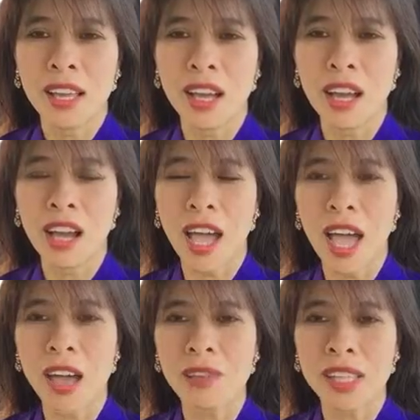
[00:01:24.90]
uh,
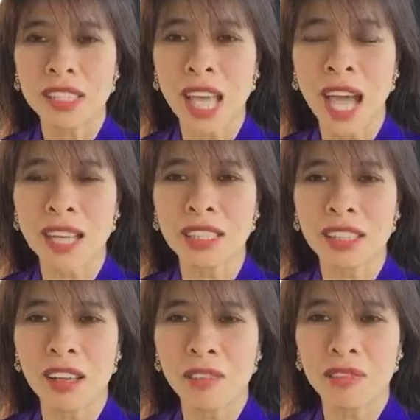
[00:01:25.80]
have a
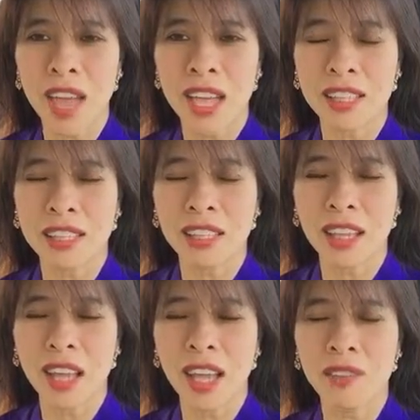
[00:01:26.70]
size faith
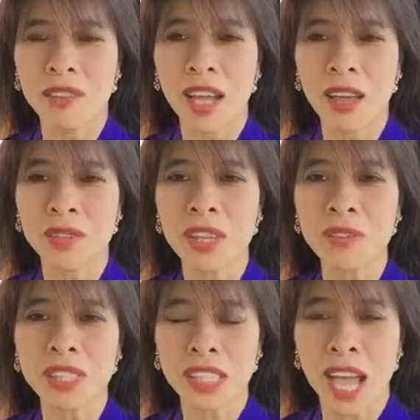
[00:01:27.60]
have, have
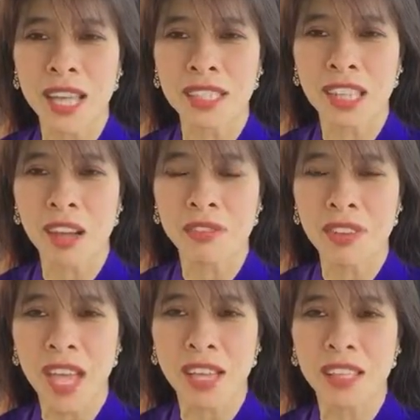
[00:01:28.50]
different sides of
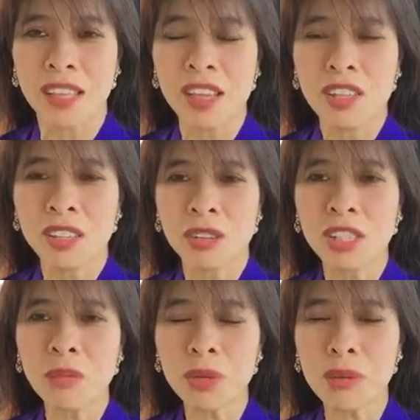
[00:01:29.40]
faith. So
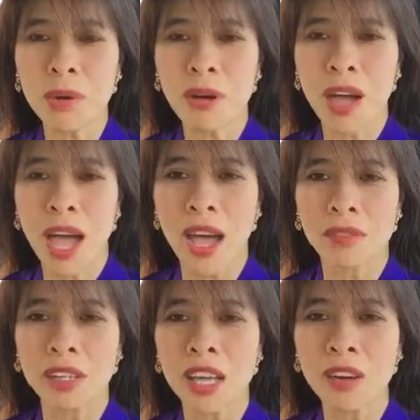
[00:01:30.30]
some people
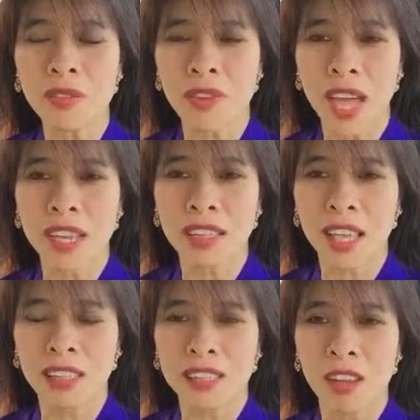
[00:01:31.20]
have little faith
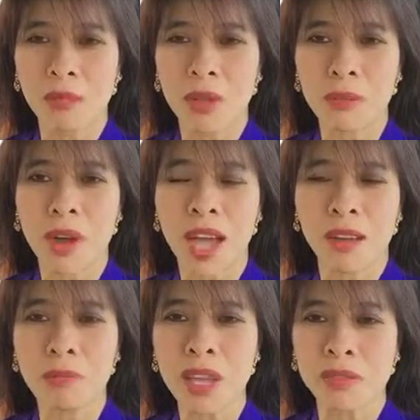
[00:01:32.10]
and some people
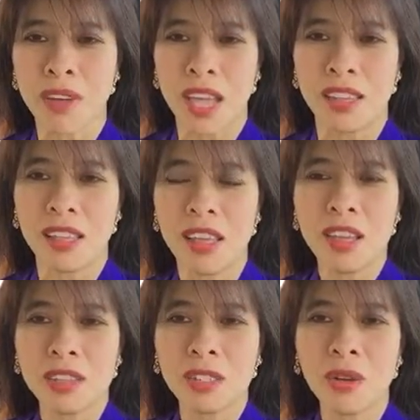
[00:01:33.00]
have big faith.
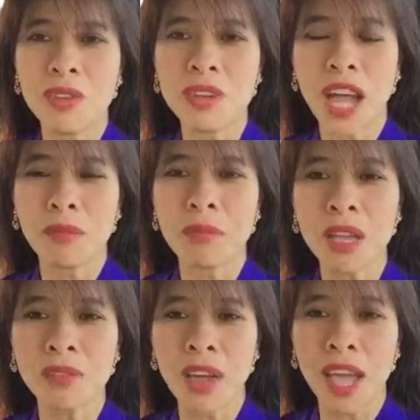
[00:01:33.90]
So if you got
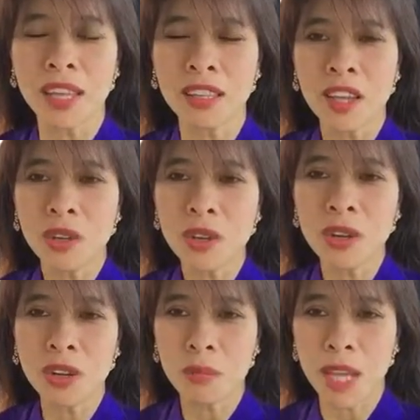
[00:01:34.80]
big faith, you're
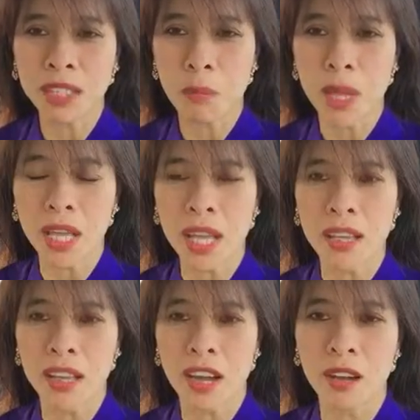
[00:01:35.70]
gonna make the big
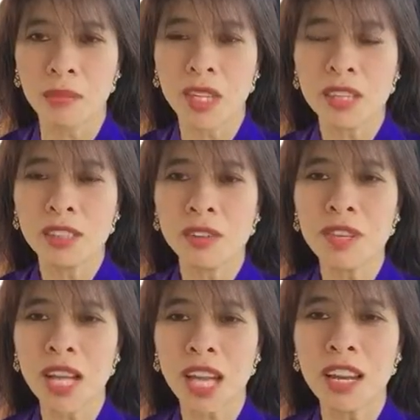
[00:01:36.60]
income. So if
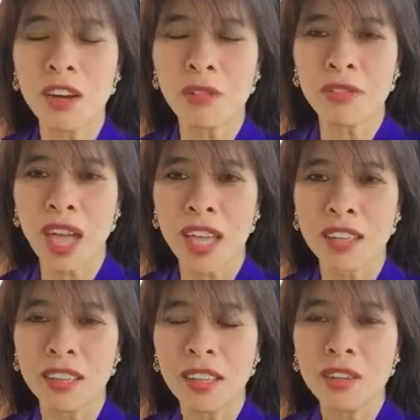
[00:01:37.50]
you got little
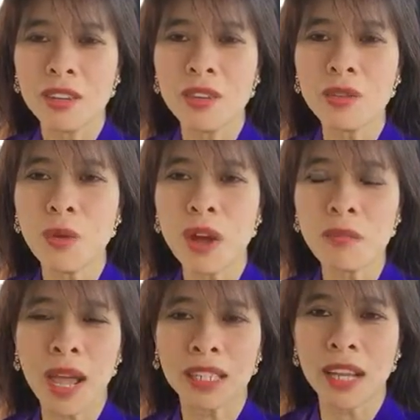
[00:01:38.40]
faith, you will
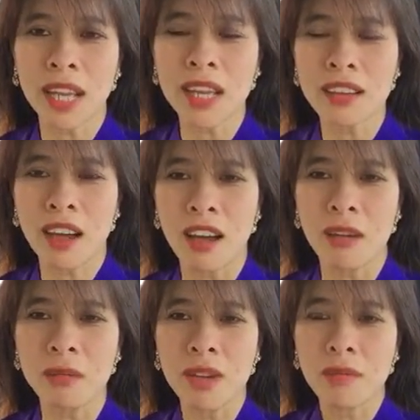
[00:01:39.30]
make the
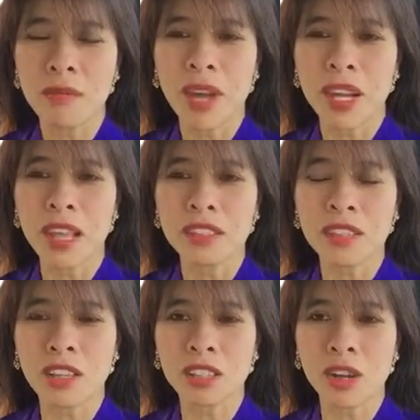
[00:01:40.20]
income, but
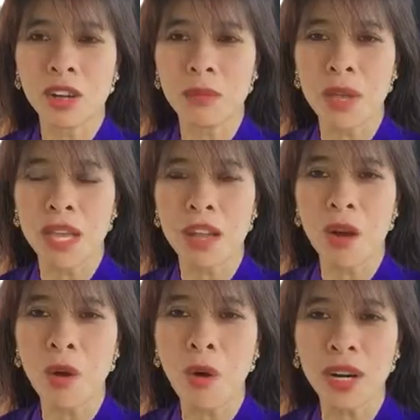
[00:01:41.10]
it's just gonna be
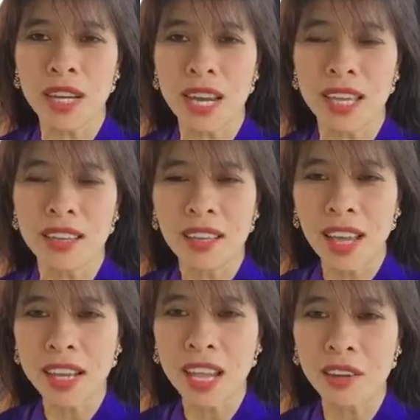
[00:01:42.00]
accordingly.
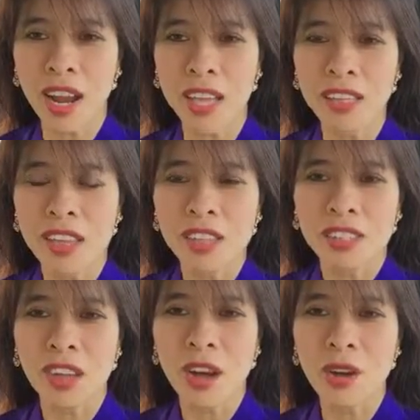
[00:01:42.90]
Ain't that great?
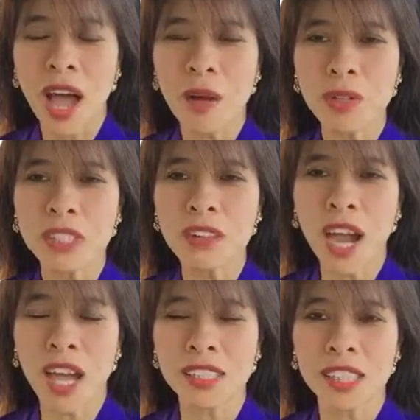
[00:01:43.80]
So how would you
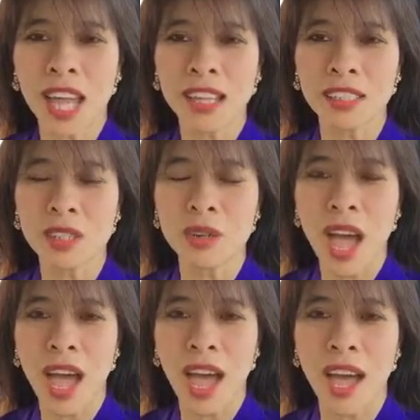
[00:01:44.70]
guys like to
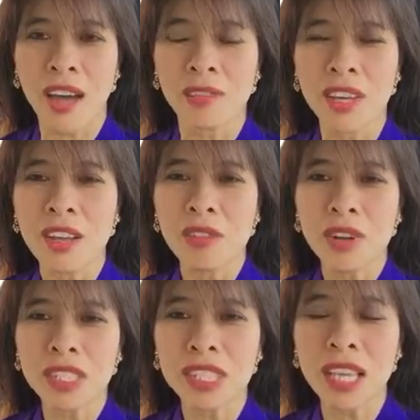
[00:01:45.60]
have
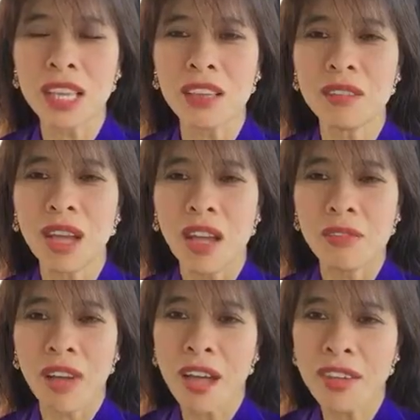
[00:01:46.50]
received
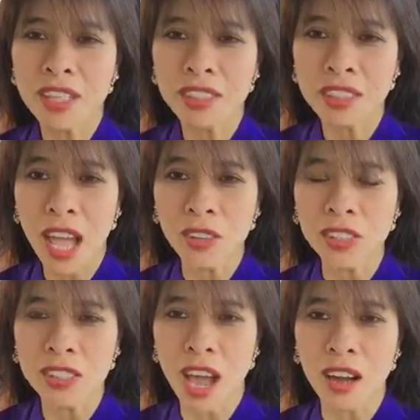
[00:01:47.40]

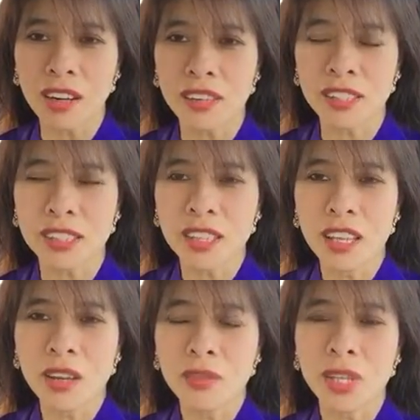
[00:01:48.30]
$500,000
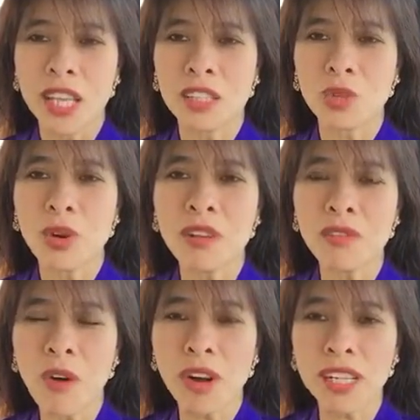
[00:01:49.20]
within
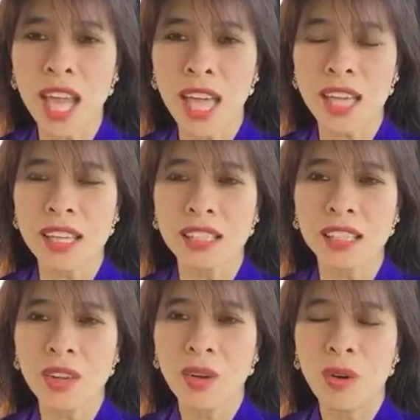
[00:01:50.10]
24
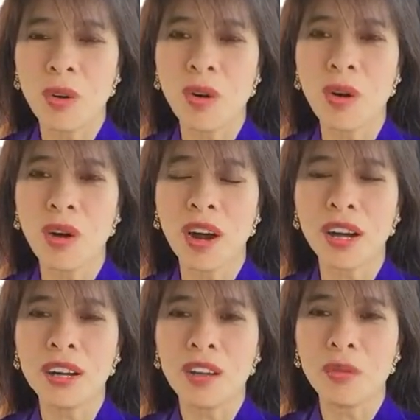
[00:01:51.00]
days
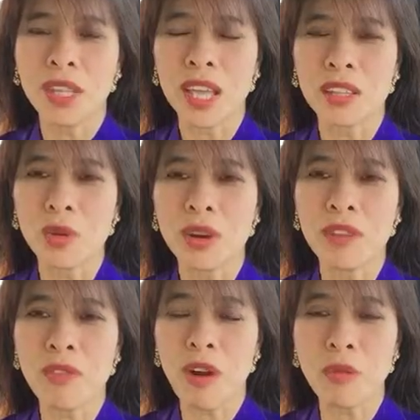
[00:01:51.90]
or within
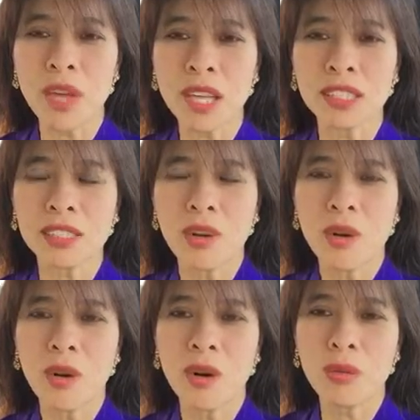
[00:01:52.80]
24 weeks
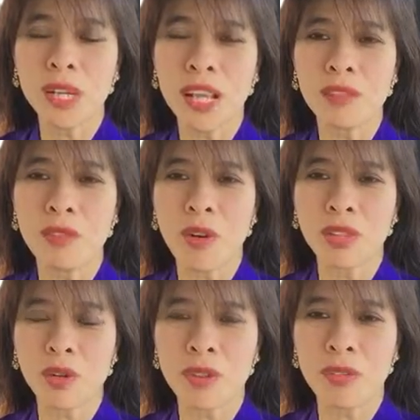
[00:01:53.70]
all within
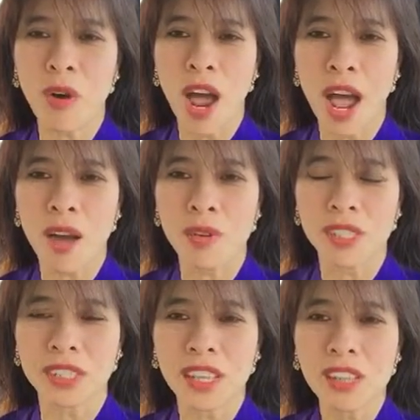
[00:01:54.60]
24
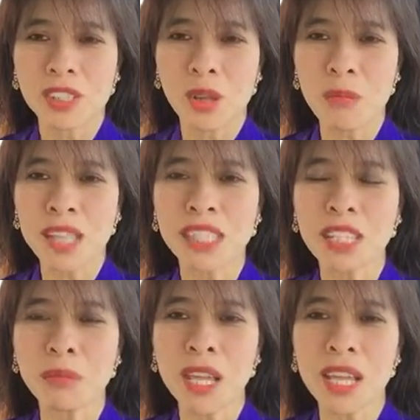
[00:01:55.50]
hours. So
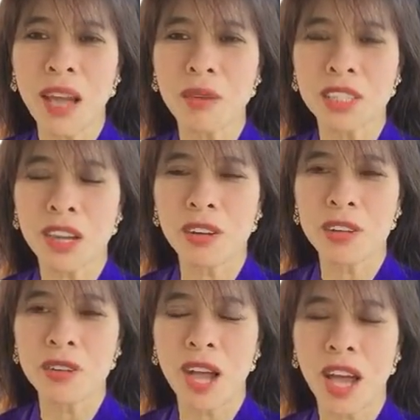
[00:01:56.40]
message me, I will show
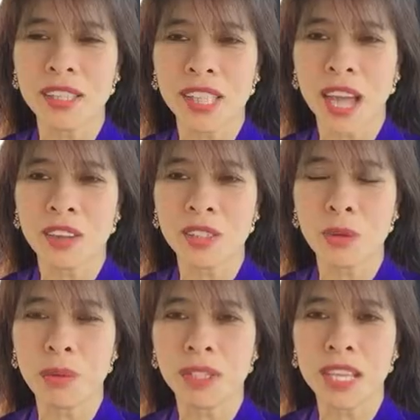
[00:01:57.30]
you guys how
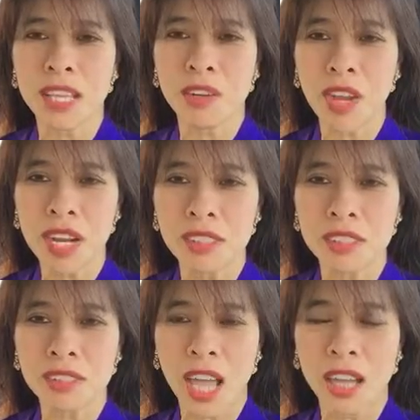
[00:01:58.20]
to put the
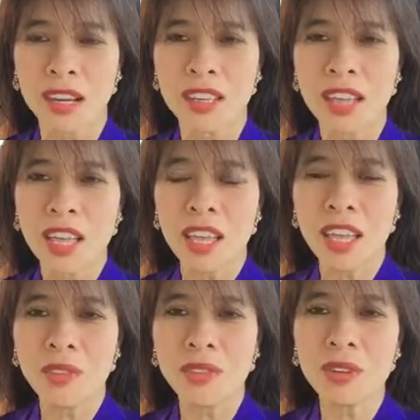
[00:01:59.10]
ingredients together.
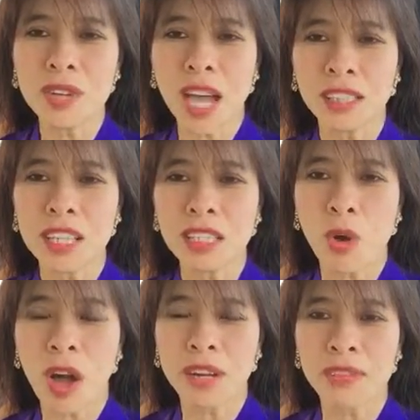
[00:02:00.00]
If you got this
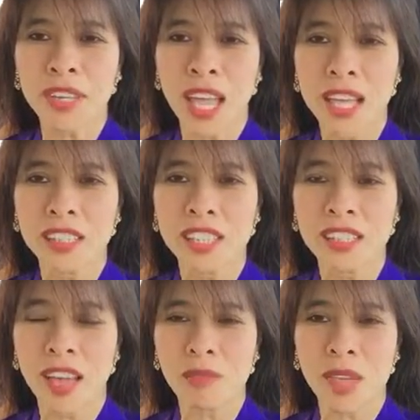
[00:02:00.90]

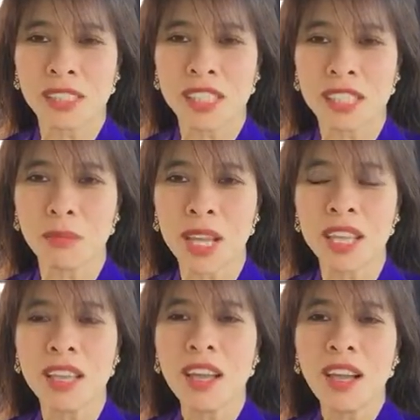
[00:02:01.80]
qualification, then message me.